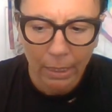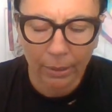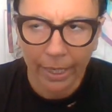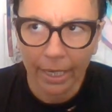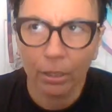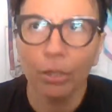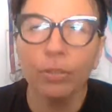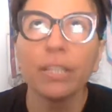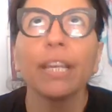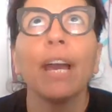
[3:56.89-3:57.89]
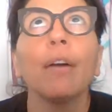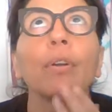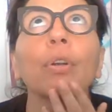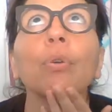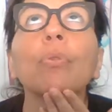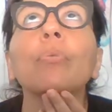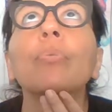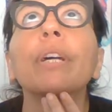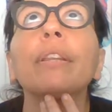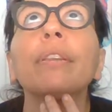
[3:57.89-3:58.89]
Okay. Close encounter
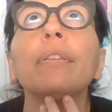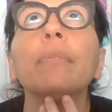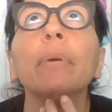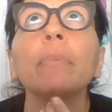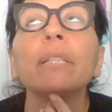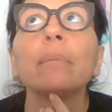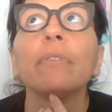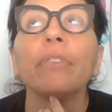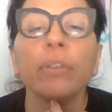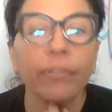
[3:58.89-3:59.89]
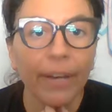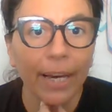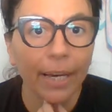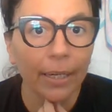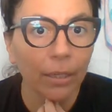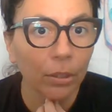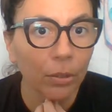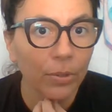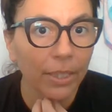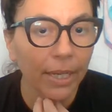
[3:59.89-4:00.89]
with maybe some of you have had a
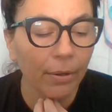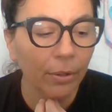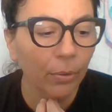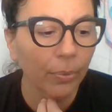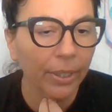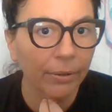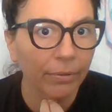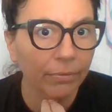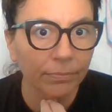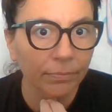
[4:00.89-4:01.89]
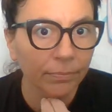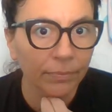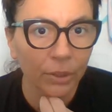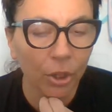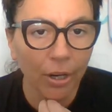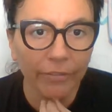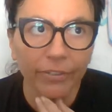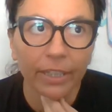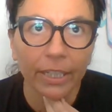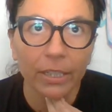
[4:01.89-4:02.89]
close encounter with
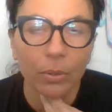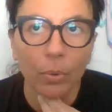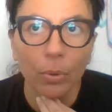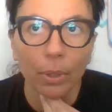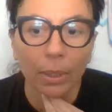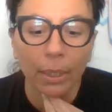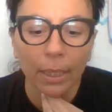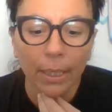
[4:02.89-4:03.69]
conflict or,